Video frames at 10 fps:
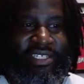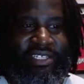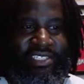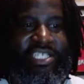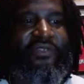
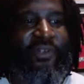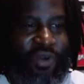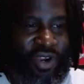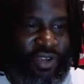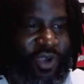Civil
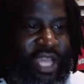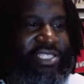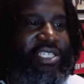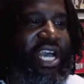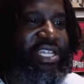War, right? She
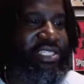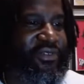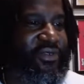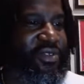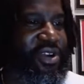died in
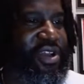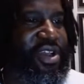Civil War.